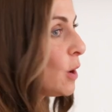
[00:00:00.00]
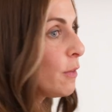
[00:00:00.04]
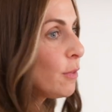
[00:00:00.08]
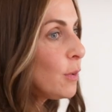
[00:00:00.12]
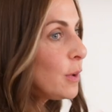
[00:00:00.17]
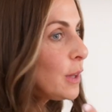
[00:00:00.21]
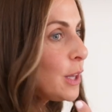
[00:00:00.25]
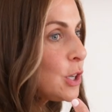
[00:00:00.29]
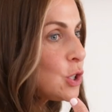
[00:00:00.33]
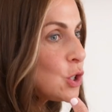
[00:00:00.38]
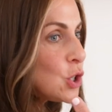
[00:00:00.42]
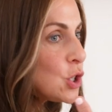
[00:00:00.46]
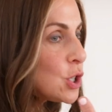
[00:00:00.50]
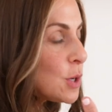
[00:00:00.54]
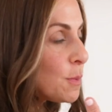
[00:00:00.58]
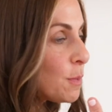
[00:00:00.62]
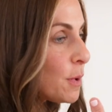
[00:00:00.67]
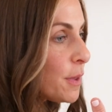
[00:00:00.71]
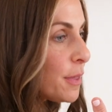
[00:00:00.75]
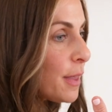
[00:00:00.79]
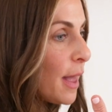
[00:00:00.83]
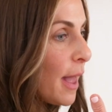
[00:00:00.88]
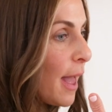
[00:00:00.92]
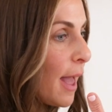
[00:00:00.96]
You have a relationship
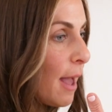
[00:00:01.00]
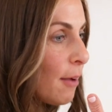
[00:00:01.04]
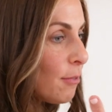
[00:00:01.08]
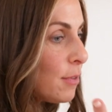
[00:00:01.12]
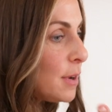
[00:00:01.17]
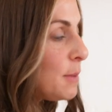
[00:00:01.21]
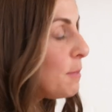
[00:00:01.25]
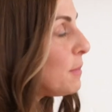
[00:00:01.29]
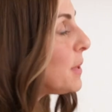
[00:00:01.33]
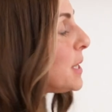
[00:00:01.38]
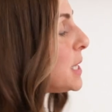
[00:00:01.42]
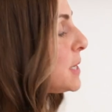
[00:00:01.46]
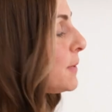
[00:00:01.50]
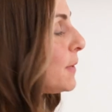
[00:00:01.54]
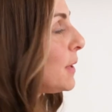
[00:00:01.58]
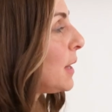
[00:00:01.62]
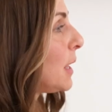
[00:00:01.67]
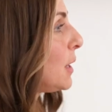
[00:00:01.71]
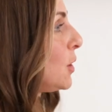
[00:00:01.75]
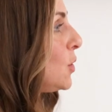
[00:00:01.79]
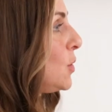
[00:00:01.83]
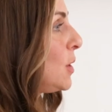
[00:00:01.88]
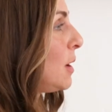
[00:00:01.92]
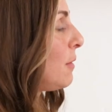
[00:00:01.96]
with every mitzvah
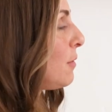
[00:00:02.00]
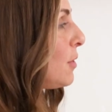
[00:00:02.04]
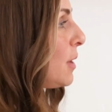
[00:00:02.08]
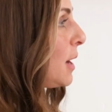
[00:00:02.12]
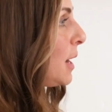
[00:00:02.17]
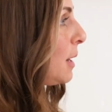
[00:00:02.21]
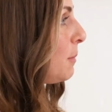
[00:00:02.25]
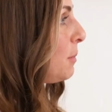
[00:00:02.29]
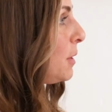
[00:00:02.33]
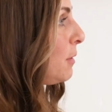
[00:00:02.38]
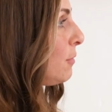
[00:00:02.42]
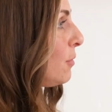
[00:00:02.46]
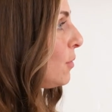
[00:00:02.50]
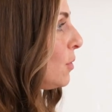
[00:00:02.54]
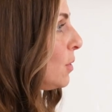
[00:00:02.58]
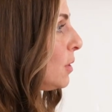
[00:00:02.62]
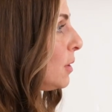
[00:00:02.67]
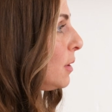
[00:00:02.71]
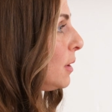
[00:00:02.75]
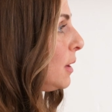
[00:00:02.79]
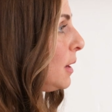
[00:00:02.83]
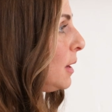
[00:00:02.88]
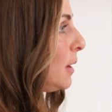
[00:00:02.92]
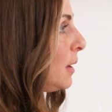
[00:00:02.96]
like you never had
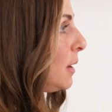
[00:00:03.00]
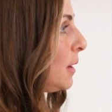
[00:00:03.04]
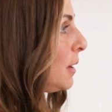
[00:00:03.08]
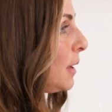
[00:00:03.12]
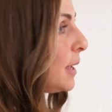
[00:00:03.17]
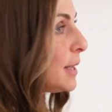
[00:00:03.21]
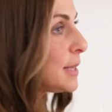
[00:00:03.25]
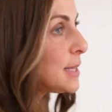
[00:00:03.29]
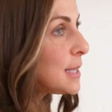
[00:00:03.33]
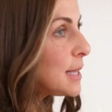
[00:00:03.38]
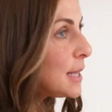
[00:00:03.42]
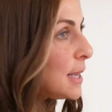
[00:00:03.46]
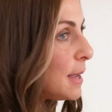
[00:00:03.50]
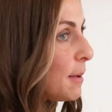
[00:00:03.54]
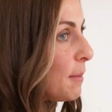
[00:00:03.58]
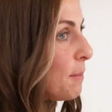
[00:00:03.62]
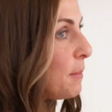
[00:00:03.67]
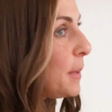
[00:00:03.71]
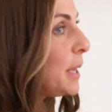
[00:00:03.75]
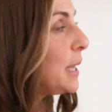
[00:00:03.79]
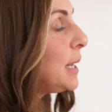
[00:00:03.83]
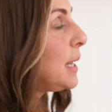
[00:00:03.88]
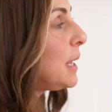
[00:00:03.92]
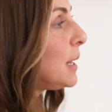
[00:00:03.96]
before. It's the
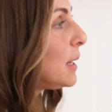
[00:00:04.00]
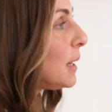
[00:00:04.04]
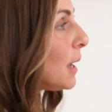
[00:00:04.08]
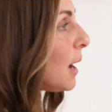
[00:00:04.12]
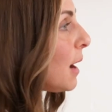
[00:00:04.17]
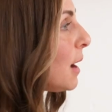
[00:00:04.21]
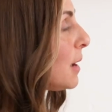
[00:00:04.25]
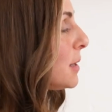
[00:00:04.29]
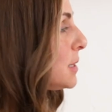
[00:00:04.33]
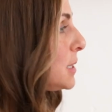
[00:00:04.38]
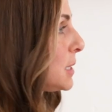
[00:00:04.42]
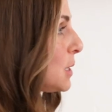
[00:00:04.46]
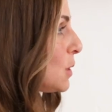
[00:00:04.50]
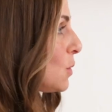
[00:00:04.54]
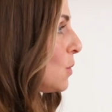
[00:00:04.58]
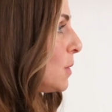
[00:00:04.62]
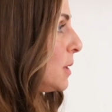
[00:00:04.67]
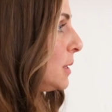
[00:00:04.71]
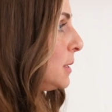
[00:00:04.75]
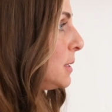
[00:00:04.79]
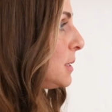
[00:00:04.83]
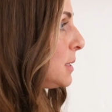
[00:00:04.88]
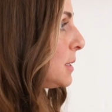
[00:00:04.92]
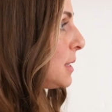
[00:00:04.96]
immediate
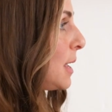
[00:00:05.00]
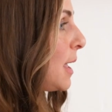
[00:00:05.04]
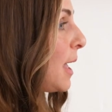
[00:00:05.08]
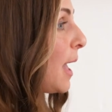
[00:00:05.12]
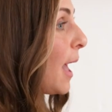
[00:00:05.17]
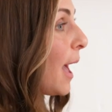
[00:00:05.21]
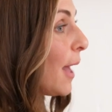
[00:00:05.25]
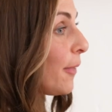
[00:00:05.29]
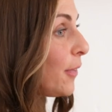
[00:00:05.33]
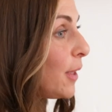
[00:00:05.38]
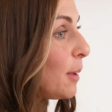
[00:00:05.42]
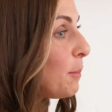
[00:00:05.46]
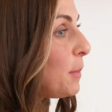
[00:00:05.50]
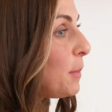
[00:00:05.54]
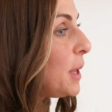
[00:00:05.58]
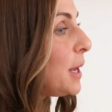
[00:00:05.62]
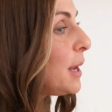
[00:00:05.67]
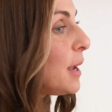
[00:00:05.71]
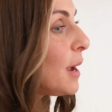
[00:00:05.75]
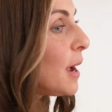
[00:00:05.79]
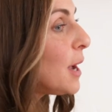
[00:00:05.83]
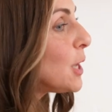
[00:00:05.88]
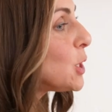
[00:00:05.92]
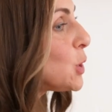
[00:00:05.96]
consequence. And the
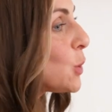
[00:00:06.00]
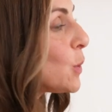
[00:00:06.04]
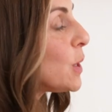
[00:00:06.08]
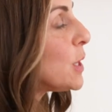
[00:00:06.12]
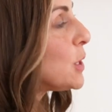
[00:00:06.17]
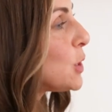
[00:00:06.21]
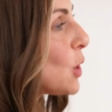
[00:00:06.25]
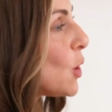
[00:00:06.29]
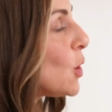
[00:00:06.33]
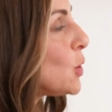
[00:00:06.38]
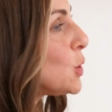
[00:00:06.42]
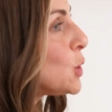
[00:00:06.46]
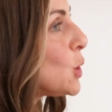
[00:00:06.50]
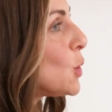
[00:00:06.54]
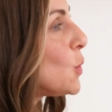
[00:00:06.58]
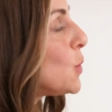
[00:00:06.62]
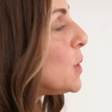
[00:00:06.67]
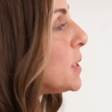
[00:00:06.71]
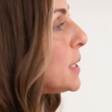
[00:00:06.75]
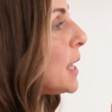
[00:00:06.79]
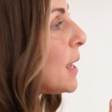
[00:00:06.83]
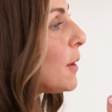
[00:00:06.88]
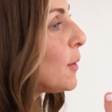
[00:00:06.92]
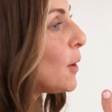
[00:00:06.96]
immediate consequence also
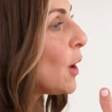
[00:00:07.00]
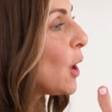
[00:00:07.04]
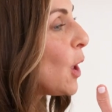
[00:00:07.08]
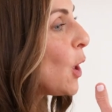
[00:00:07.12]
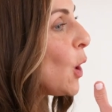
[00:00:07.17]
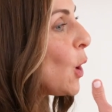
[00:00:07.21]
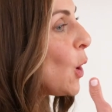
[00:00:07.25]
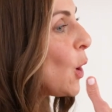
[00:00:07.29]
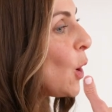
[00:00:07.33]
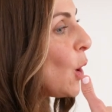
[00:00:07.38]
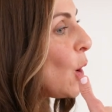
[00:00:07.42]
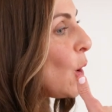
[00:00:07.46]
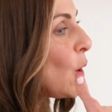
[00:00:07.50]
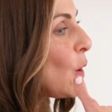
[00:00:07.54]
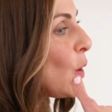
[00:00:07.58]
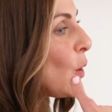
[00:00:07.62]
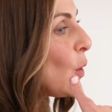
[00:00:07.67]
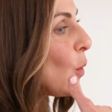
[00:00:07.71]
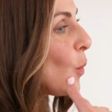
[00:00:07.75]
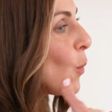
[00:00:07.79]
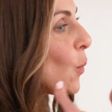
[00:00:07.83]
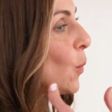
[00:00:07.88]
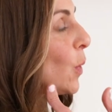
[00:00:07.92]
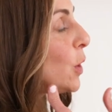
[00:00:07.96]
is that
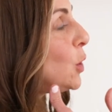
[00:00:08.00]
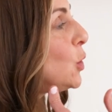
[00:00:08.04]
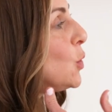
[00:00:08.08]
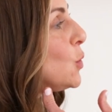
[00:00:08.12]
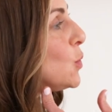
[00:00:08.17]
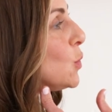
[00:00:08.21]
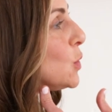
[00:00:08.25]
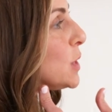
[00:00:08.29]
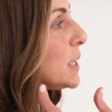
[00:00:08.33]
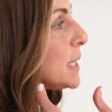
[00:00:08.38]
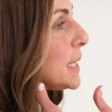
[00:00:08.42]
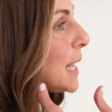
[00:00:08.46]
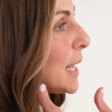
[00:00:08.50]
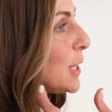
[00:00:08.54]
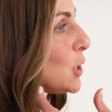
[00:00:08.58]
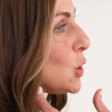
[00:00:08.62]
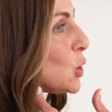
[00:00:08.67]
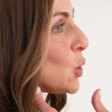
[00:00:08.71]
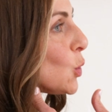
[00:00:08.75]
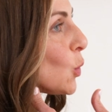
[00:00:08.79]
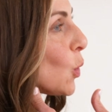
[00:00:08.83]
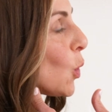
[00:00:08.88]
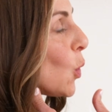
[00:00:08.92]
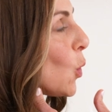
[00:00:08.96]
when you
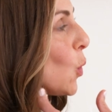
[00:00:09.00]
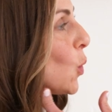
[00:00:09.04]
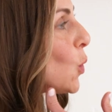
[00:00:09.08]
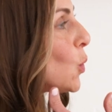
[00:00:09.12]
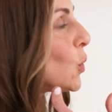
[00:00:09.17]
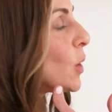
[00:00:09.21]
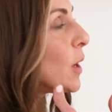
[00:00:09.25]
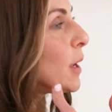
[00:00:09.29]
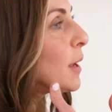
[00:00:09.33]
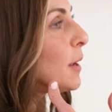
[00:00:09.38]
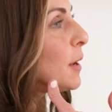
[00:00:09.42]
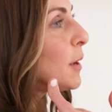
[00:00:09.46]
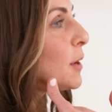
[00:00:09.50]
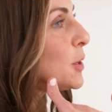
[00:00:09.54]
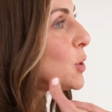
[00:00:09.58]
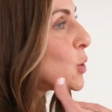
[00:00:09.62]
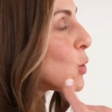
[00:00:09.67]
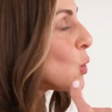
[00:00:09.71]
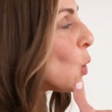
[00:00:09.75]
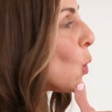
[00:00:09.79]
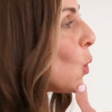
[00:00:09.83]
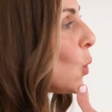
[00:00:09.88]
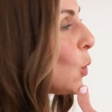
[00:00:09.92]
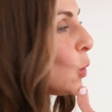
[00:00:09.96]
sense your own
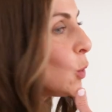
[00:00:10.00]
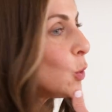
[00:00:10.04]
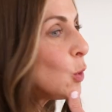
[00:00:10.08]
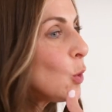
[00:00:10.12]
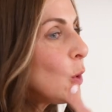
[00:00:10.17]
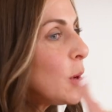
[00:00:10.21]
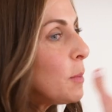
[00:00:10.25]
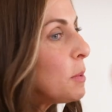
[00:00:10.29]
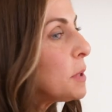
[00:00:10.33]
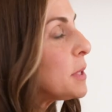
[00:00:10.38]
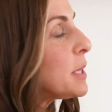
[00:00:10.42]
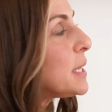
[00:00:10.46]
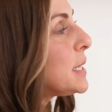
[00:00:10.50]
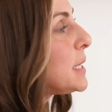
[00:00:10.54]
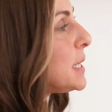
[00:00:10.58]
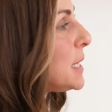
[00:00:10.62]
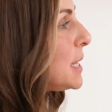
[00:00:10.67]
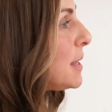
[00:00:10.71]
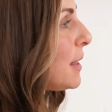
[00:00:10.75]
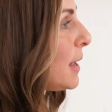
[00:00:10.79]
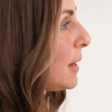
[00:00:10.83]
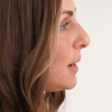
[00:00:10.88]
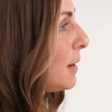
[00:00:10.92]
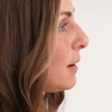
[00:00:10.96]
soul, you're able to
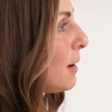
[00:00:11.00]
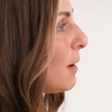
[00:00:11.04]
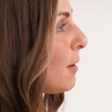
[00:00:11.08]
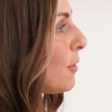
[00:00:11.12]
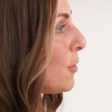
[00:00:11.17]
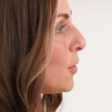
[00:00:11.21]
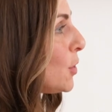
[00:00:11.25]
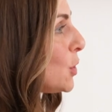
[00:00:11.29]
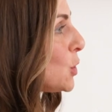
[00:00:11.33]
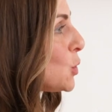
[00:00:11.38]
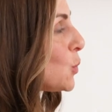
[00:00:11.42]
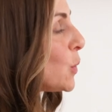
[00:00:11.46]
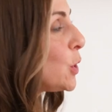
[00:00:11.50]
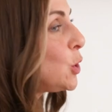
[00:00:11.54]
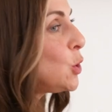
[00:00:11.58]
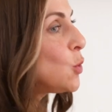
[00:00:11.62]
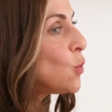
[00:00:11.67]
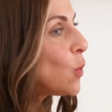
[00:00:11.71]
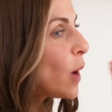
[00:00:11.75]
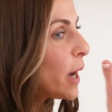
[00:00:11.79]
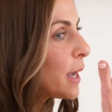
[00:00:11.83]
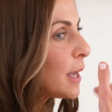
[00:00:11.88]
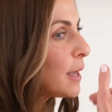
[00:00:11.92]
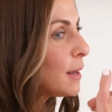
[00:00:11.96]
see that in others. When you
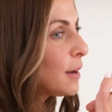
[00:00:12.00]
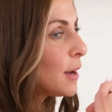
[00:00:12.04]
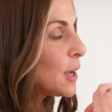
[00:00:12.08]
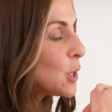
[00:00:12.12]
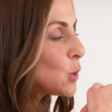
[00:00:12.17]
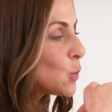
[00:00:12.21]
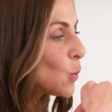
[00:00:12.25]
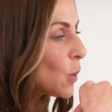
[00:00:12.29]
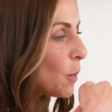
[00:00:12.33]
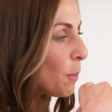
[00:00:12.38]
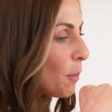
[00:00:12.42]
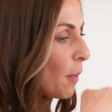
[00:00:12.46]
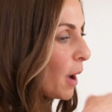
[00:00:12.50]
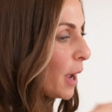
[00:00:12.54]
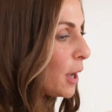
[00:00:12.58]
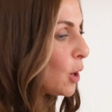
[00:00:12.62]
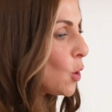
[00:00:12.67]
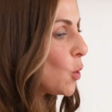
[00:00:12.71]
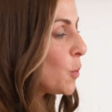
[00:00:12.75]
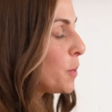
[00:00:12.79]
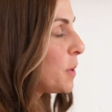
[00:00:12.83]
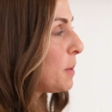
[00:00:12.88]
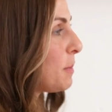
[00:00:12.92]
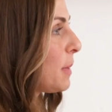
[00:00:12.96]
recognize what my
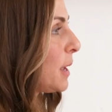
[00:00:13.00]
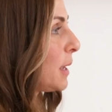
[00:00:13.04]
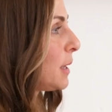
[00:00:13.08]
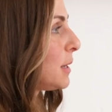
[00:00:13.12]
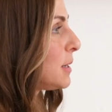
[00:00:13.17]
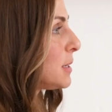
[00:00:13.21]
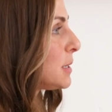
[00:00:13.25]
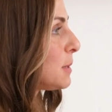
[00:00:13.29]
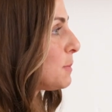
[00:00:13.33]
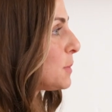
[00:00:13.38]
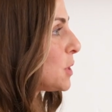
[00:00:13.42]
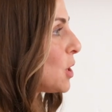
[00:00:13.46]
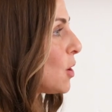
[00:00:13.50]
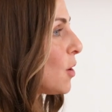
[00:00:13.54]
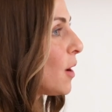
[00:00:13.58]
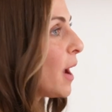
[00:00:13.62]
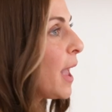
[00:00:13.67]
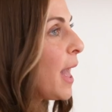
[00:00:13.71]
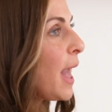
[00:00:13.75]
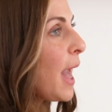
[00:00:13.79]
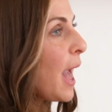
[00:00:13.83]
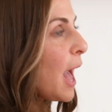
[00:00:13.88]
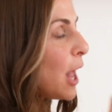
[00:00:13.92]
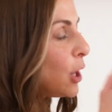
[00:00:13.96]
coping mechanisms are
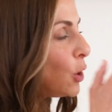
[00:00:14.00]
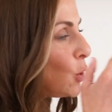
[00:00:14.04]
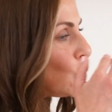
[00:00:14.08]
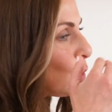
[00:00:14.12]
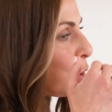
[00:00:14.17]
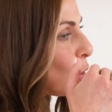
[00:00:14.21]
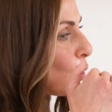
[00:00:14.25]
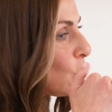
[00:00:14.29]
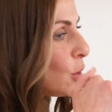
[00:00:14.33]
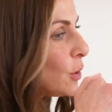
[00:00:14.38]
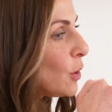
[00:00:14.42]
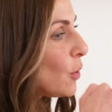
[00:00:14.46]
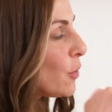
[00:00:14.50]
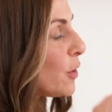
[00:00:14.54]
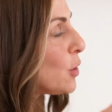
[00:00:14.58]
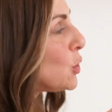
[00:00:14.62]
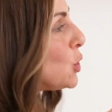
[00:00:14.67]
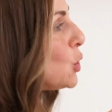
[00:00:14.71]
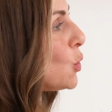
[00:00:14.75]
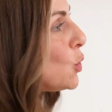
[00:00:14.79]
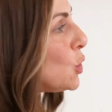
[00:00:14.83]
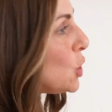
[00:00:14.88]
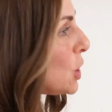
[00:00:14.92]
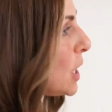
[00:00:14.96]
and you learn
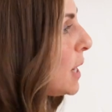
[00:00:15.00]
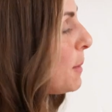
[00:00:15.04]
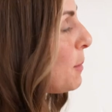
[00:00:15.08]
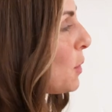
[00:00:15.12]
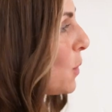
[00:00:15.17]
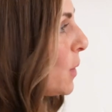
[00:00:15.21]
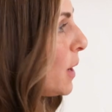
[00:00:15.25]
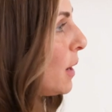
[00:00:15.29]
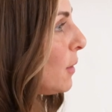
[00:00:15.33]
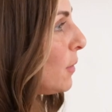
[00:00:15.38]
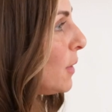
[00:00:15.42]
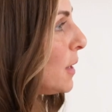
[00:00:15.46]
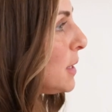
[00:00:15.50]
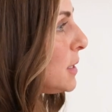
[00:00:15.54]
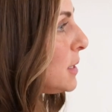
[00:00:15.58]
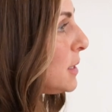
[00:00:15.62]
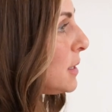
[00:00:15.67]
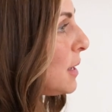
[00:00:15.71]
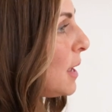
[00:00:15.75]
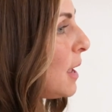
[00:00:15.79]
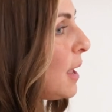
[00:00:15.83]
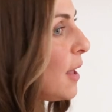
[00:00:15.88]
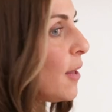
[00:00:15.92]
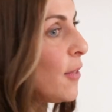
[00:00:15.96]
there's no shame around this,
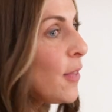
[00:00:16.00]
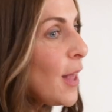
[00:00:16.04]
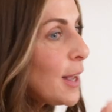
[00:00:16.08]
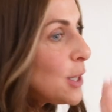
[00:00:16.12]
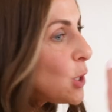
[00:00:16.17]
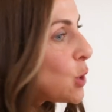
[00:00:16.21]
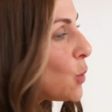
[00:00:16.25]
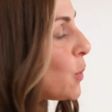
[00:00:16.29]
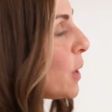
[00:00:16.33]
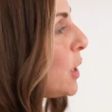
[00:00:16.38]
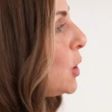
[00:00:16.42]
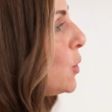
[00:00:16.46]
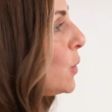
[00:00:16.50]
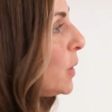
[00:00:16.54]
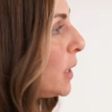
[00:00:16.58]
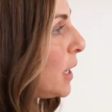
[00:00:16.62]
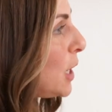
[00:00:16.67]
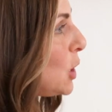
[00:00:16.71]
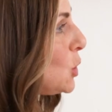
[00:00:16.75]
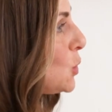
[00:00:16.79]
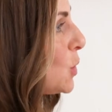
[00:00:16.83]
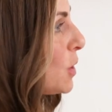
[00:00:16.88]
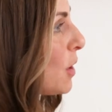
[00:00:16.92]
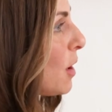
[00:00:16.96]
that's the way you
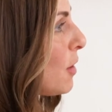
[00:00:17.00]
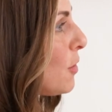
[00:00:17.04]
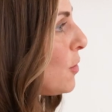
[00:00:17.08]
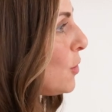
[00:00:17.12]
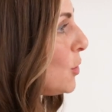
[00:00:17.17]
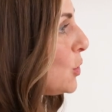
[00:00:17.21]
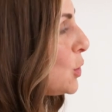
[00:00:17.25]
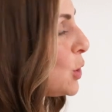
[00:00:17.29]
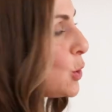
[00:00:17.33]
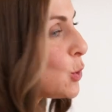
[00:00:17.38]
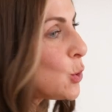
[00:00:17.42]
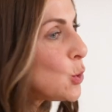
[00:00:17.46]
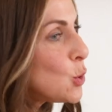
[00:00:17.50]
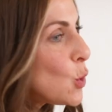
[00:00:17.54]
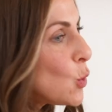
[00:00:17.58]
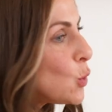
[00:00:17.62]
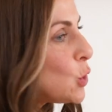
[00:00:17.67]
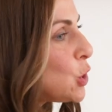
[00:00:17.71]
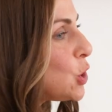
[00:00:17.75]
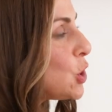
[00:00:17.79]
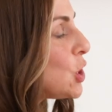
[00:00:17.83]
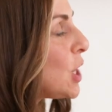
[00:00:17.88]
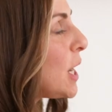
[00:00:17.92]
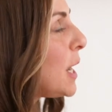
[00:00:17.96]
engage with others. There's no
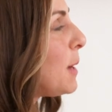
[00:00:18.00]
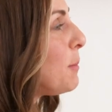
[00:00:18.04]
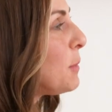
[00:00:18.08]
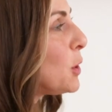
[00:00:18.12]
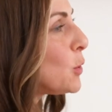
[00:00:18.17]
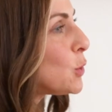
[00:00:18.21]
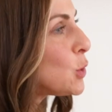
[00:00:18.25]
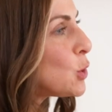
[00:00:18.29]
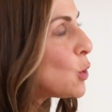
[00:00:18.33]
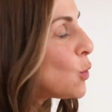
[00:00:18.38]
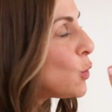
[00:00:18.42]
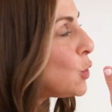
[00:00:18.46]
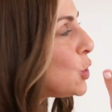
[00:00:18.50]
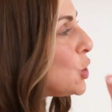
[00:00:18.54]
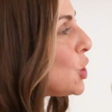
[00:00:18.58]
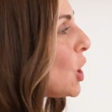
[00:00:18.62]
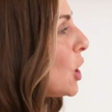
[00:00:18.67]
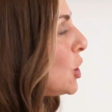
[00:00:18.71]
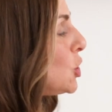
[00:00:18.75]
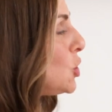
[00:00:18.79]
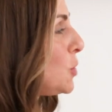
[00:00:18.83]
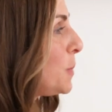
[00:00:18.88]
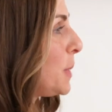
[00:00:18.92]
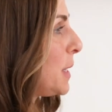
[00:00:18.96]
shame, there's no
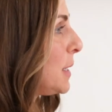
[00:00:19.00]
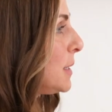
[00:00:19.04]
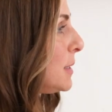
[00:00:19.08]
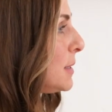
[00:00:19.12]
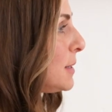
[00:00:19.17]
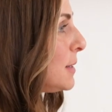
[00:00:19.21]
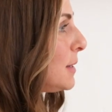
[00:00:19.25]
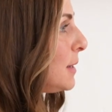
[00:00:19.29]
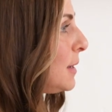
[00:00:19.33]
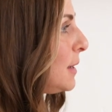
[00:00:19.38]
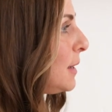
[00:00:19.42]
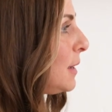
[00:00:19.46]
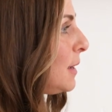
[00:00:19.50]
judgment.